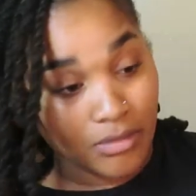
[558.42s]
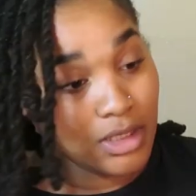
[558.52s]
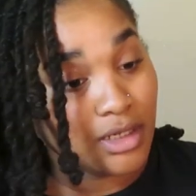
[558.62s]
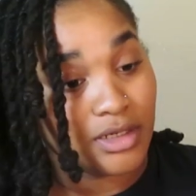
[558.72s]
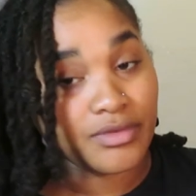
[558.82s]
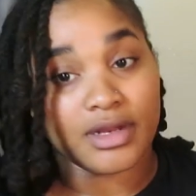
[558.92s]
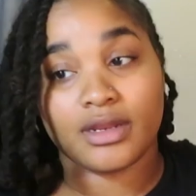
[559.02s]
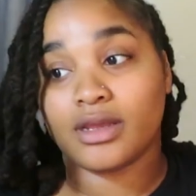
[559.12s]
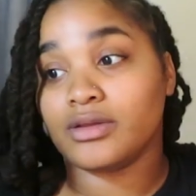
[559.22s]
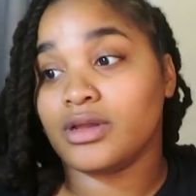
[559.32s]
I'm learning right
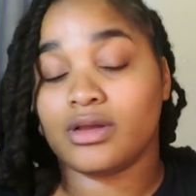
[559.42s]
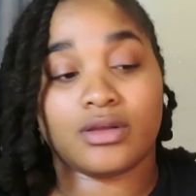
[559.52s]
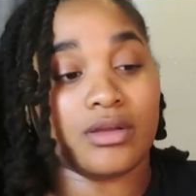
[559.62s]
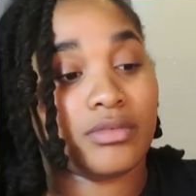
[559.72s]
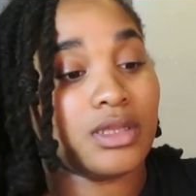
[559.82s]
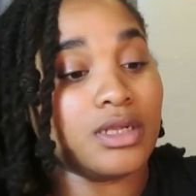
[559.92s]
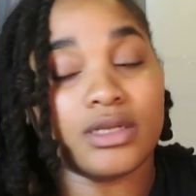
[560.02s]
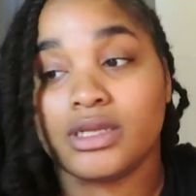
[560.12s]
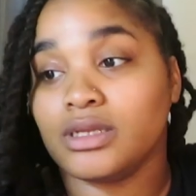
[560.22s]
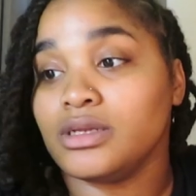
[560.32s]
now, y'all. I'm
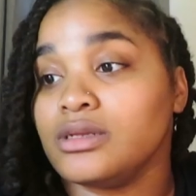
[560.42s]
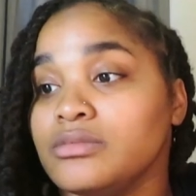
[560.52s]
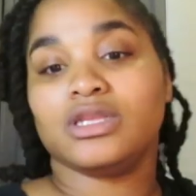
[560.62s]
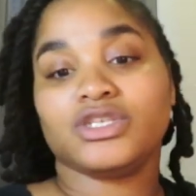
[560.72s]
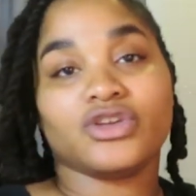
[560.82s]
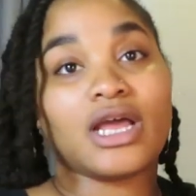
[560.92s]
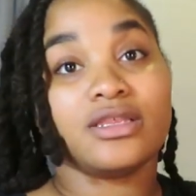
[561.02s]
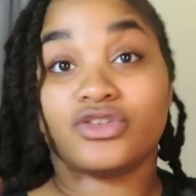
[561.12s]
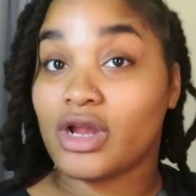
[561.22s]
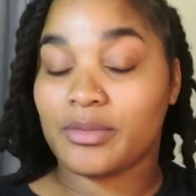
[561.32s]
learning. Let's try
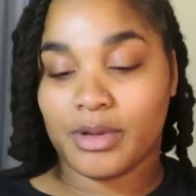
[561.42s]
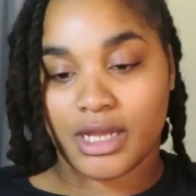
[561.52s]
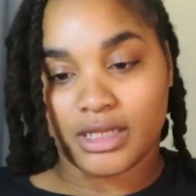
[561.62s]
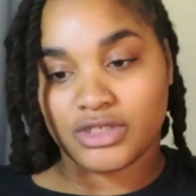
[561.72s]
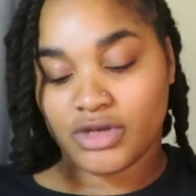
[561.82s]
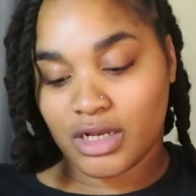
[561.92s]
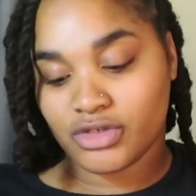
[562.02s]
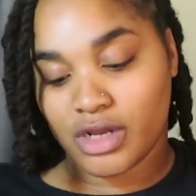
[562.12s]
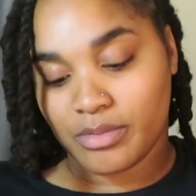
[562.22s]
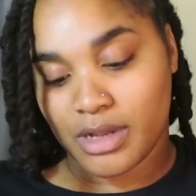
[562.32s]
the tripod. Let's try the
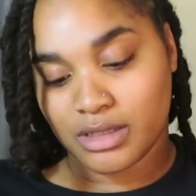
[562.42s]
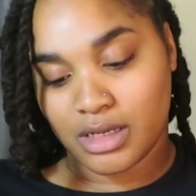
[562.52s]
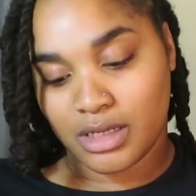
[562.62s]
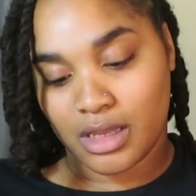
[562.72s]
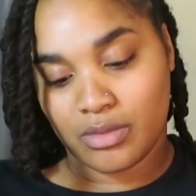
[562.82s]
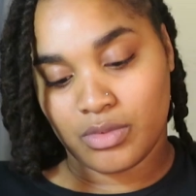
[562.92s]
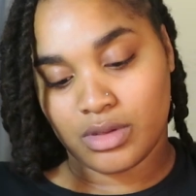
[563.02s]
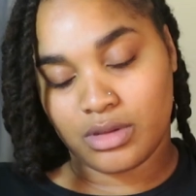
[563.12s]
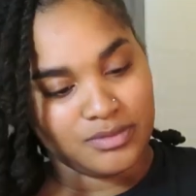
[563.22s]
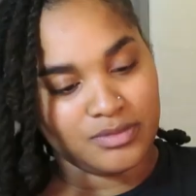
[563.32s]
tripod that it came
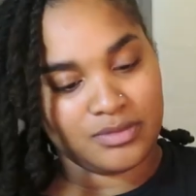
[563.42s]
with.